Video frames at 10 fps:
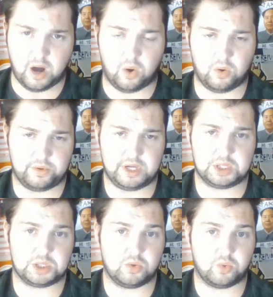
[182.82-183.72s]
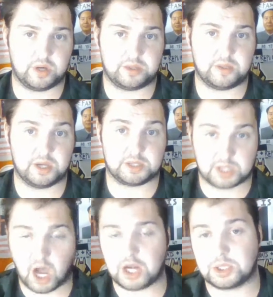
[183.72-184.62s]
whole issue with
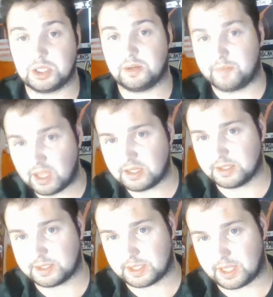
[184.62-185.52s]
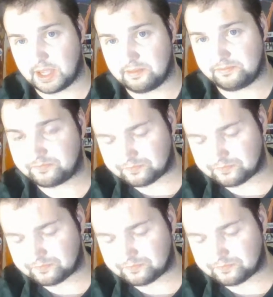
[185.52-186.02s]
Scottish independence again,